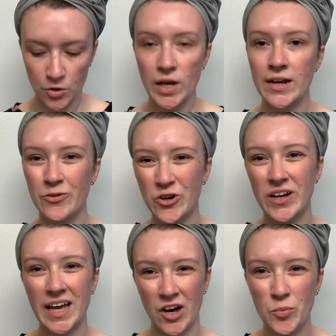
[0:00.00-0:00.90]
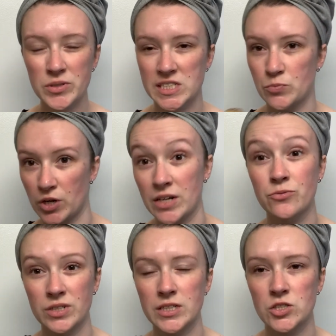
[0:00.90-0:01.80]
and it will help spread it
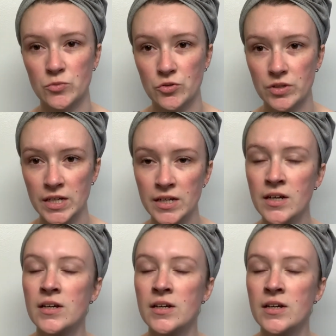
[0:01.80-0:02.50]
really smoothly.